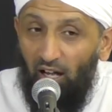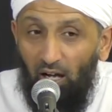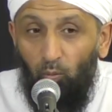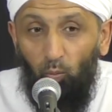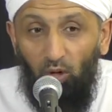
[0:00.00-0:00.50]

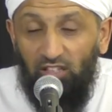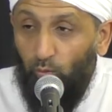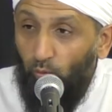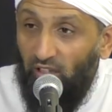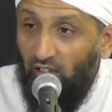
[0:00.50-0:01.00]
And
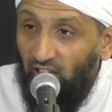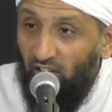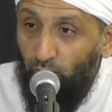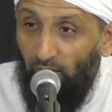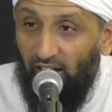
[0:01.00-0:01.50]
what will
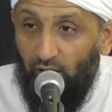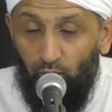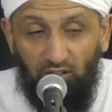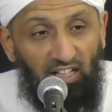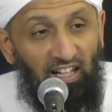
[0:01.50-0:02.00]
Allah subhanahu
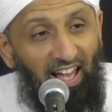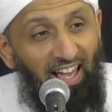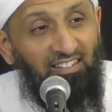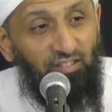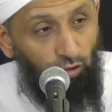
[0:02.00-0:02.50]
wa ta'ala
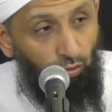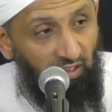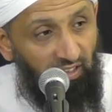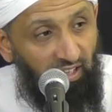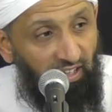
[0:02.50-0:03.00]
ask you
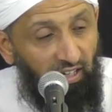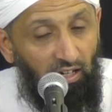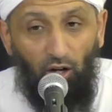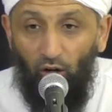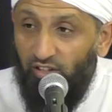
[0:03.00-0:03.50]
and I
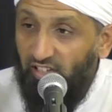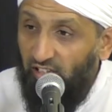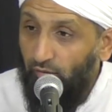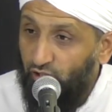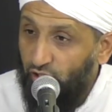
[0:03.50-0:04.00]
on the Day
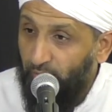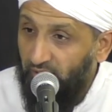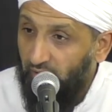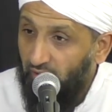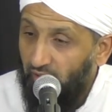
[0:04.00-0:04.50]
of
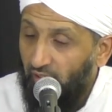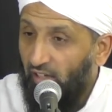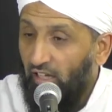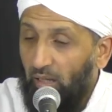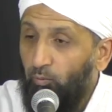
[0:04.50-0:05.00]
Judgment?
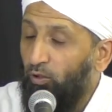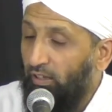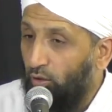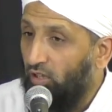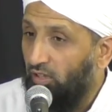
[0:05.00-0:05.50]
If we
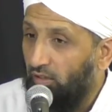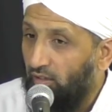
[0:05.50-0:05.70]
look,